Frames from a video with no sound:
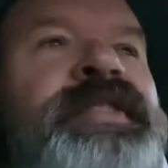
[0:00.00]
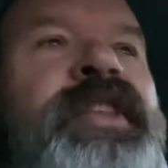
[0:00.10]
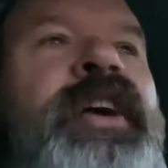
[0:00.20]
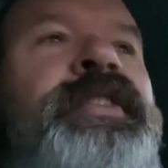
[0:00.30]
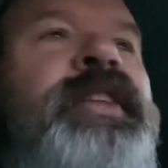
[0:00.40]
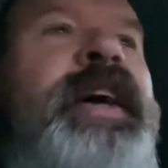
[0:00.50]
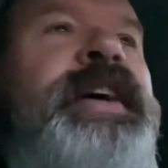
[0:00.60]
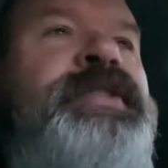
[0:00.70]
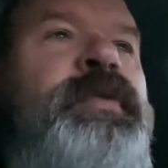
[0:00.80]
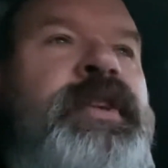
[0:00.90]
along the
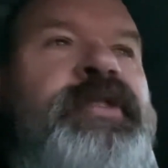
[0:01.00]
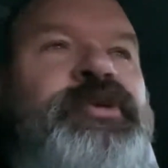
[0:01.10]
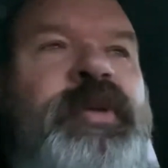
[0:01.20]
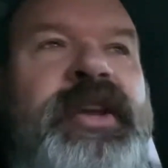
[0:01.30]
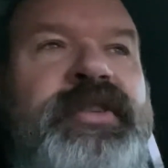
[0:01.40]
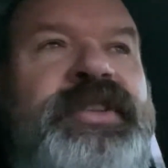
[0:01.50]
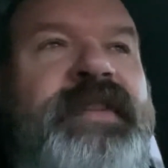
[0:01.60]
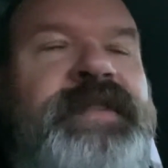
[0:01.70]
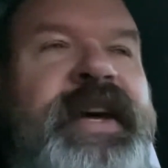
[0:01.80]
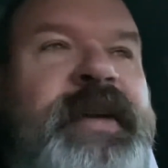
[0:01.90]
lines of one of those Peter
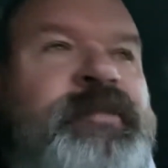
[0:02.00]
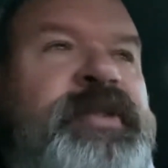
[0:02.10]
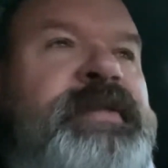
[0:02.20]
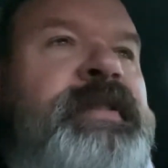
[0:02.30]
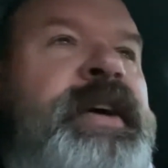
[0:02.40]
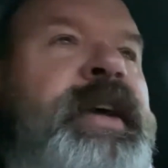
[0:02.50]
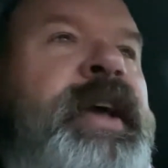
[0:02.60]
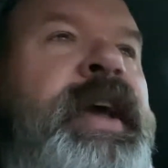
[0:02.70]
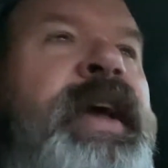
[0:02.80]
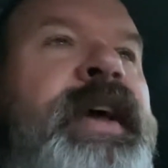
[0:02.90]
Schiff types.
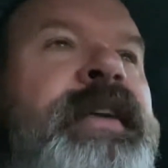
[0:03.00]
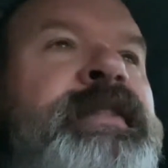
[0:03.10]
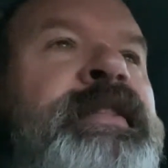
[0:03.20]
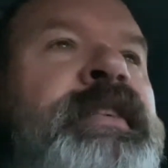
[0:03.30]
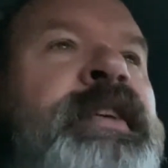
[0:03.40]
And